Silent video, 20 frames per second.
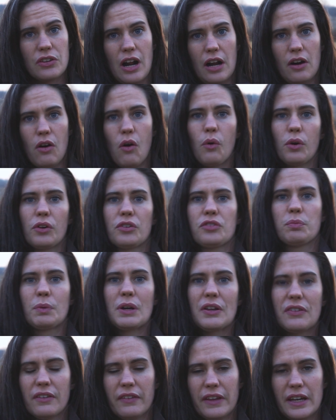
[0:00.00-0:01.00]
it on a horse
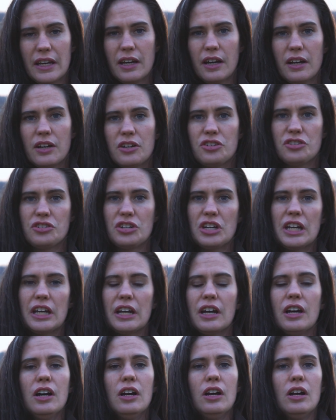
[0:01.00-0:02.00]
recently.
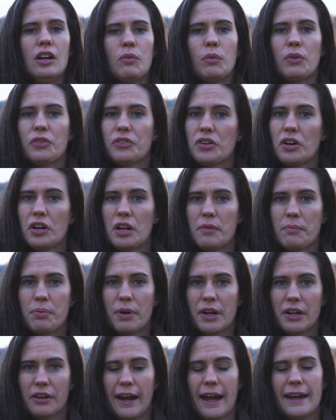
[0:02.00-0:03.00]
She was good at
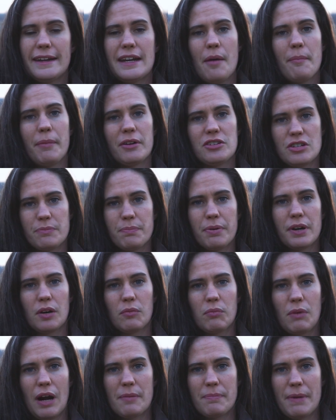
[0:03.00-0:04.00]
putting her head down, but she put it
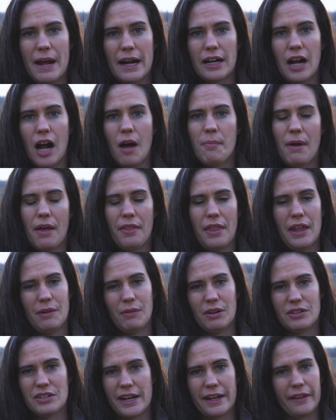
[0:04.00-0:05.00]
right back up, and then it
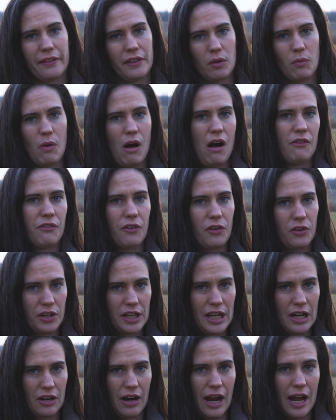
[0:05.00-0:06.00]
would take a little while for her to
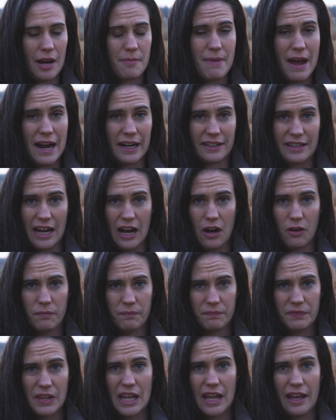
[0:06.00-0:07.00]
get her head back down.
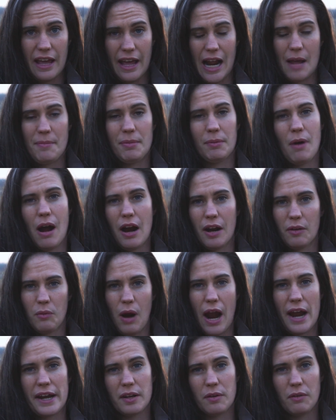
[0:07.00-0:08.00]
And I've been
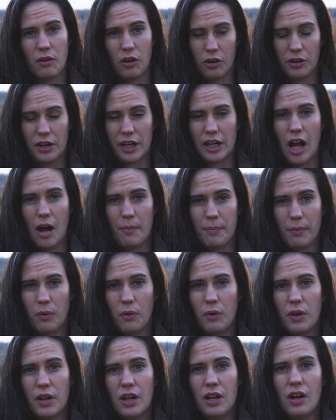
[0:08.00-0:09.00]
riding her in a
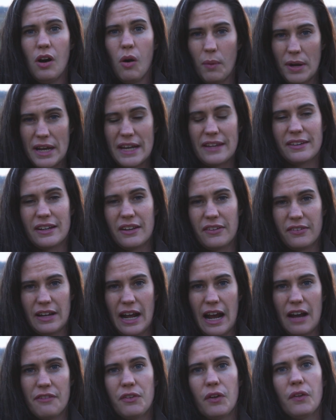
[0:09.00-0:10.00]
couple weeks in a
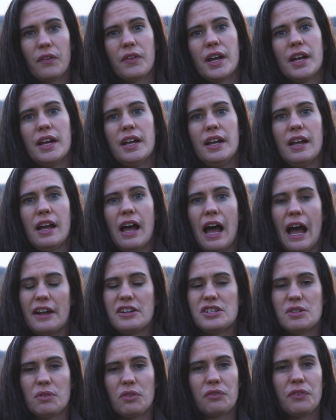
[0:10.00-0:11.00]
snaffle,
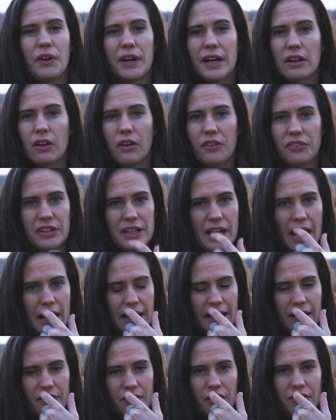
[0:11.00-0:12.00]
and she was very close to
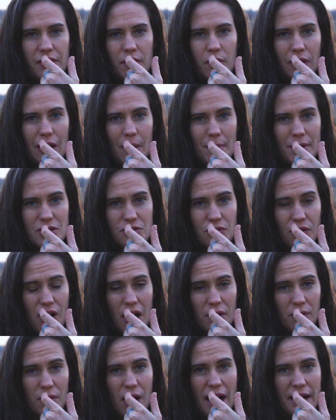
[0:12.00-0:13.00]
gaiting. And so I said, well, let me
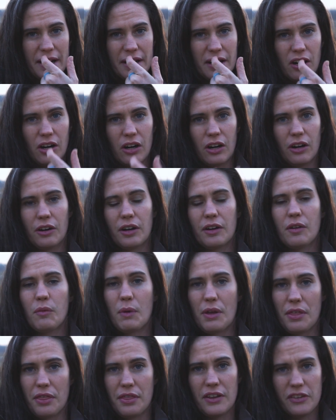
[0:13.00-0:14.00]
try riding her
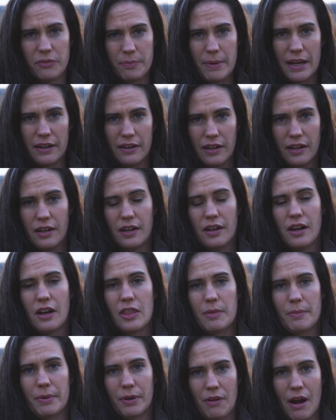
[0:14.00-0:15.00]
with this bit,
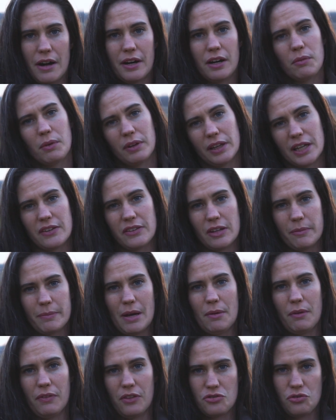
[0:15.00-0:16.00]
the McGregor Releasing
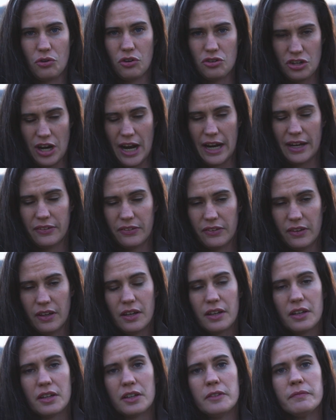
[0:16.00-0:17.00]
Bit with the short shanks,
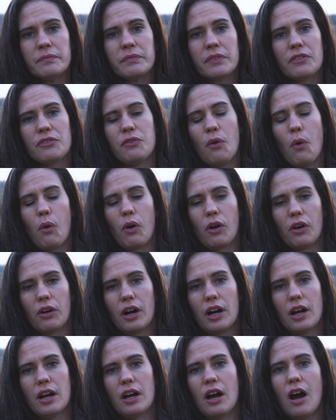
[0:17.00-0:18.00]

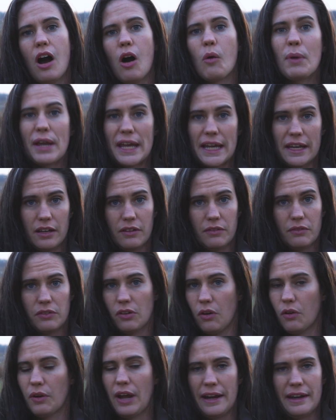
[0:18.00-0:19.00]
for a week.
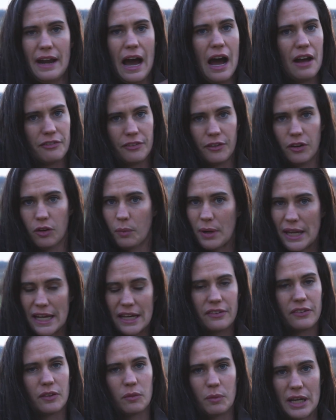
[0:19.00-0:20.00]
So again, not for
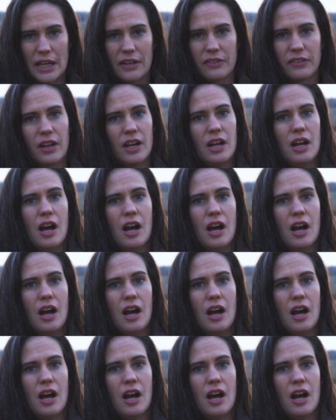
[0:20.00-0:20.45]
weeks and weeks,